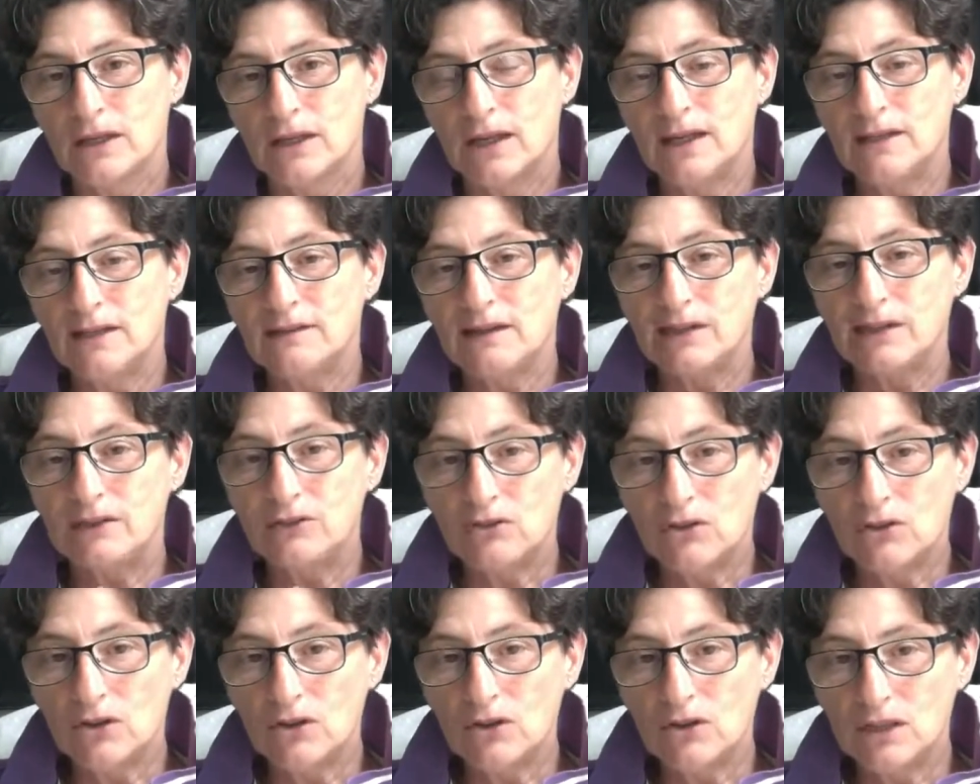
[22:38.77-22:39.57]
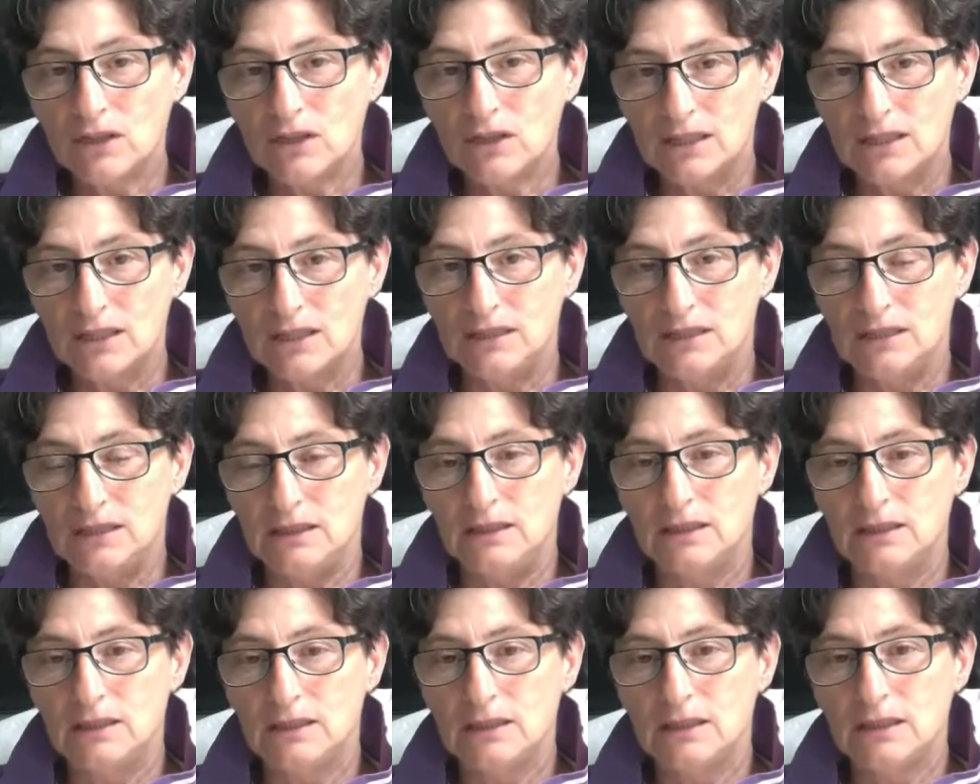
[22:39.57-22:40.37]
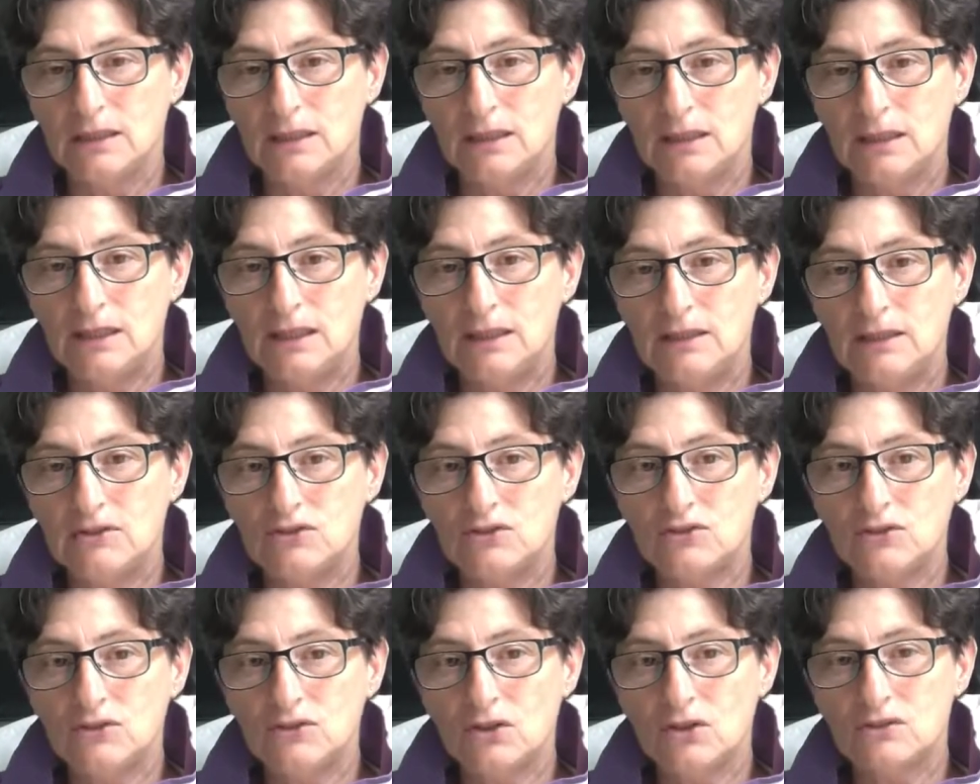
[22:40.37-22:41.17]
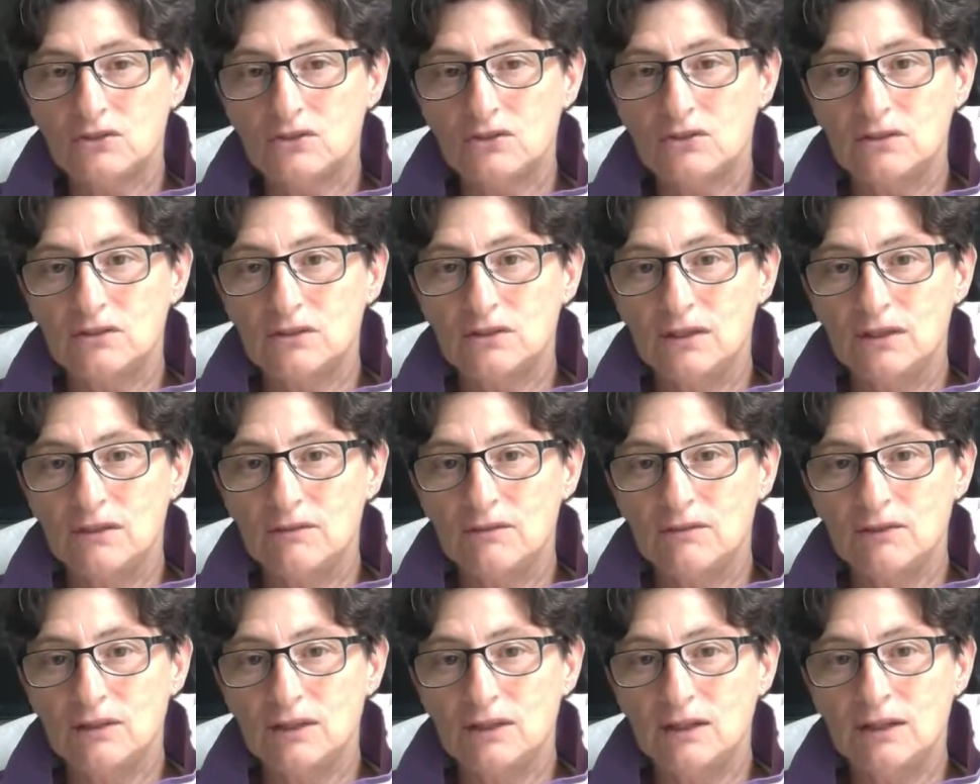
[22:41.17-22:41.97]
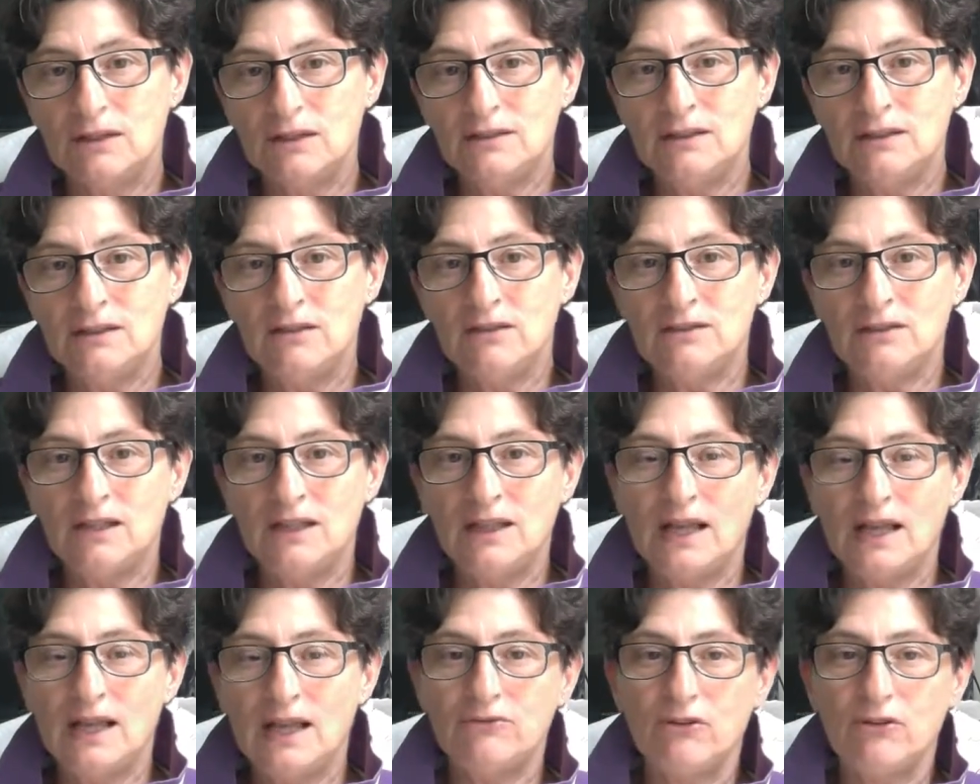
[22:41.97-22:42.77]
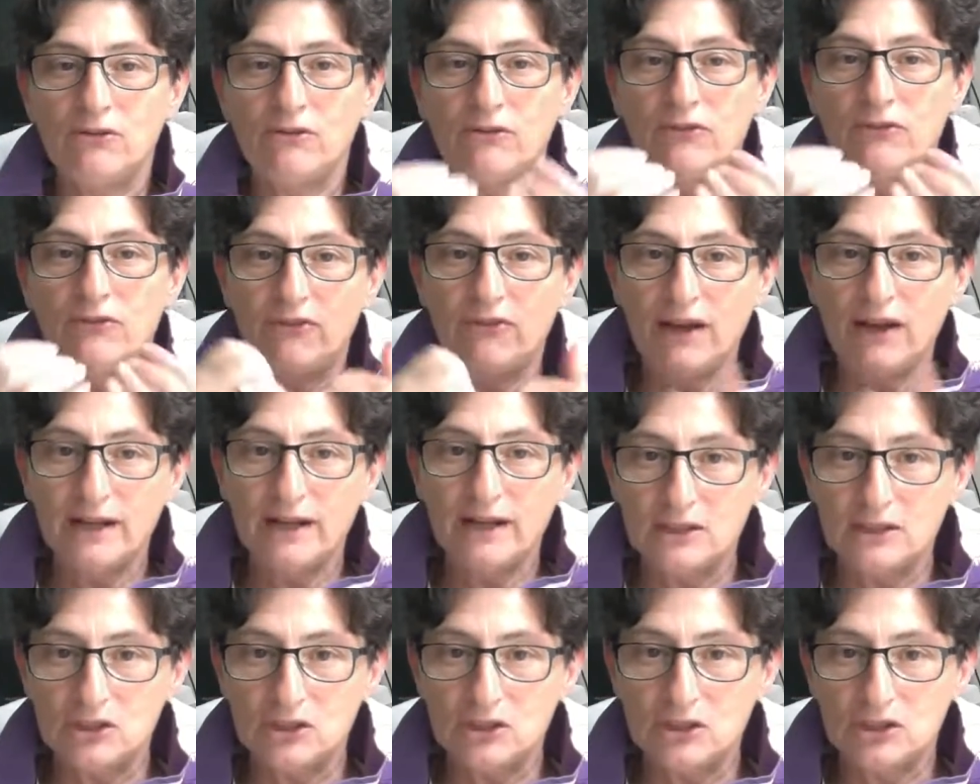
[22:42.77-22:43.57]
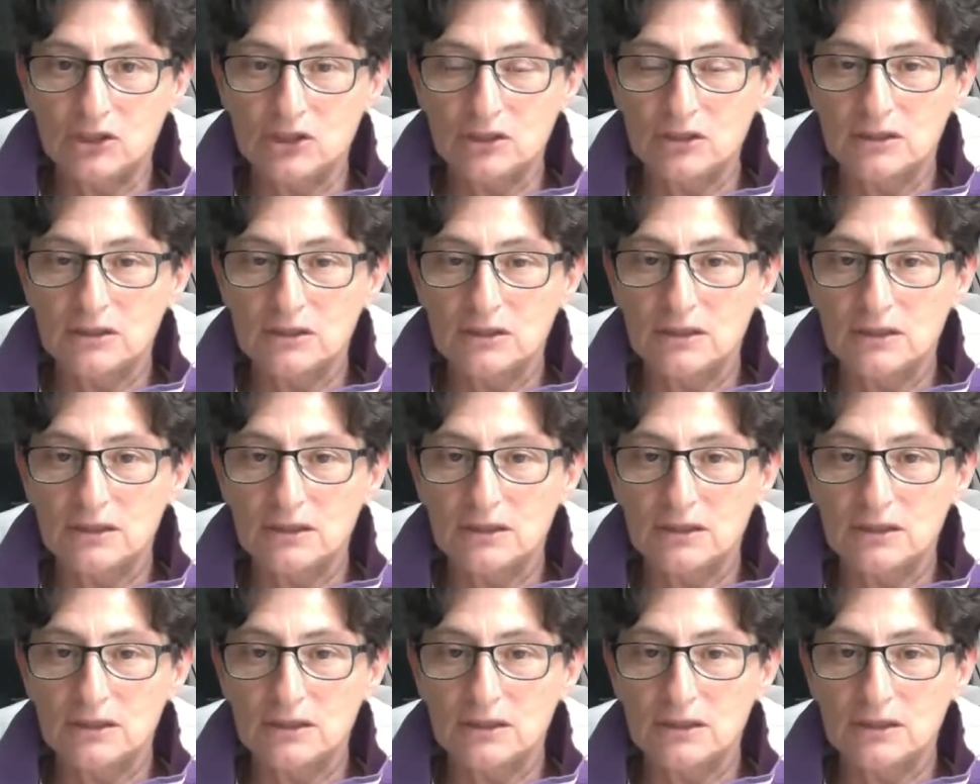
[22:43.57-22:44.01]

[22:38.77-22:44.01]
And ironically, it's not, the love of Fudge